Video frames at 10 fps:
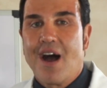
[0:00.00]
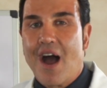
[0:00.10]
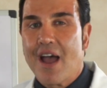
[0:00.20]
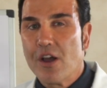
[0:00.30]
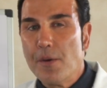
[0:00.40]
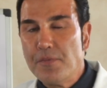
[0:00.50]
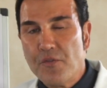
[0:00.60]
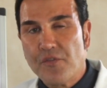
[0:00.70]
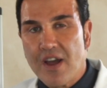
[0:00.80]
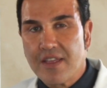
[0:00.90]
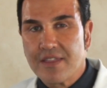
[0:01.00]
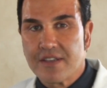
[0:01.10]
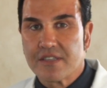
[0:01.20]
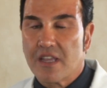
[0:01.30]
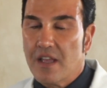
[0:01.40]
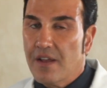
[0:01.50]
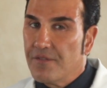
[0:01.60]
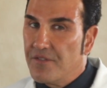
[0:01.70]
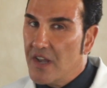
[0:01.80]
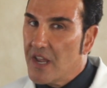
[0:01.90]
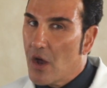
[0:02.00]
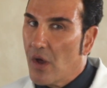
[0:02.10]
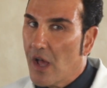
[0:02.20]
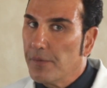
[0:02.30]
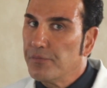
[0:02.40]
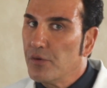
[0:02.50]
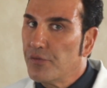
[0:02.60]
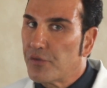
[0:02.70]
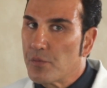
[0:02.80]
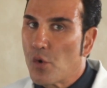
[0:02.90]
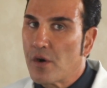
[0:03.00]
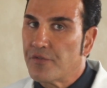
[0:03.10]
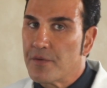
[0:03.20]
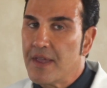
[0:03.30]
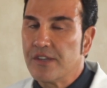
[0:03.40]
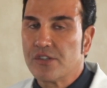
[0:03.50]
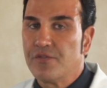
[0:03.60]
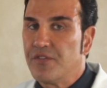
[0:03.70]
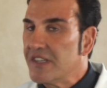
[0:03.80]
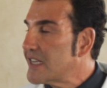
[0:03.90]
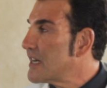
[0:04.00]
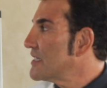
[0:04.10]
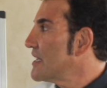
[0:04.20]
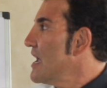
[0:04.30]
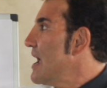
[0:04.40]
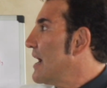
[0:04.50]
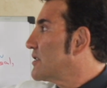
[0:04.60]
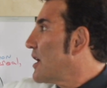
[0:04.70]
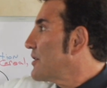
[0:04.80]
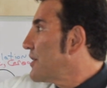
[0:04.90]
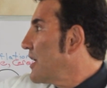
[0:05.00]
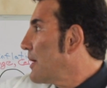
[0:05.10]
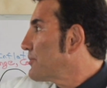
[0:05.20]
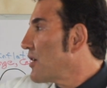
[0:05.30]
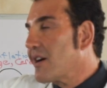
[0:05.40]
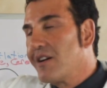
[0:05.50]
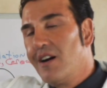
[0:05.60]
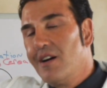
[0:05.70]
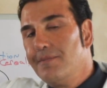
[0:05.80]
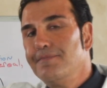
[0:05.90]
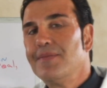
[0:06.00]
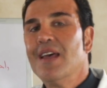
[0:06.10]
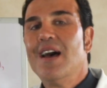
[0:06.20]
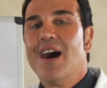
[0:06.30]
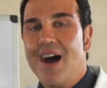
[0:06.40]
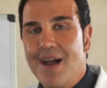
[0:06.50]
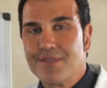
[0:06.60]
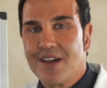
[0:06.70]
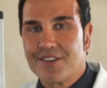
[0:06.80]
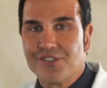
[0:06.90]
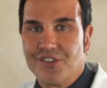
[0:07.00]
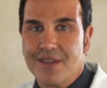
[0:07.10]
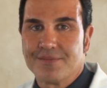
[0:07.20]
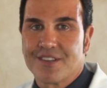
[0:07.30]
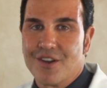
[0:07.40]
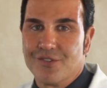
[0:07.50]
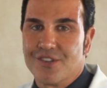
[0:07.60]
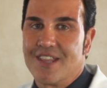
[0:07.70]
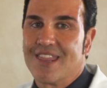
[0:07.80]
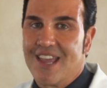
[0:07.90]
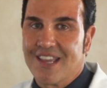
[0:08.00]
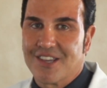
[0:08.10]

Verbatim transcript: I hope you find this video helpful. For more information, visit us at drtohelp.com. I'm Dr. James Kojian. Thank